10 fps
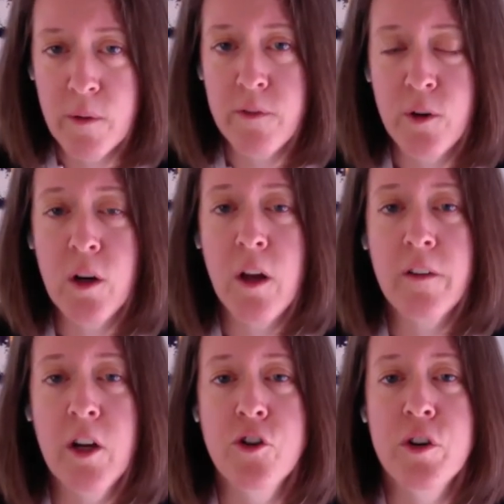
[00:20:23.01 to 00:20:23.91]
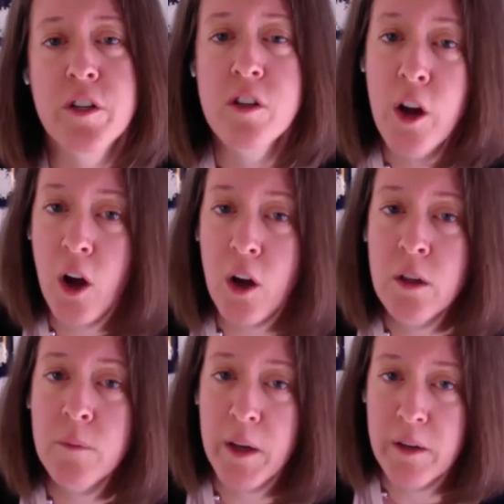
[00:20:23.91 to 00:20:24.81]
for, for a lot of countries. Not
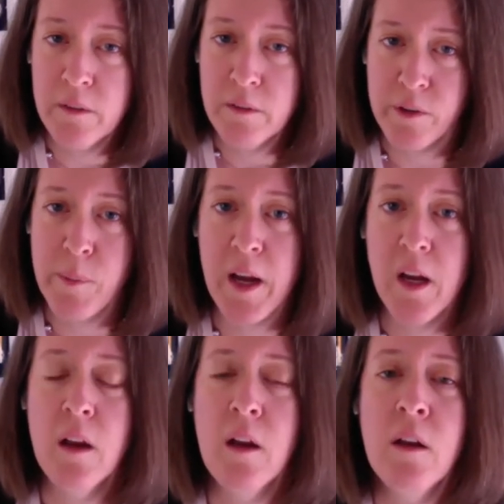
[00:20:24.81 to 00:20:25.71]
all, but for many.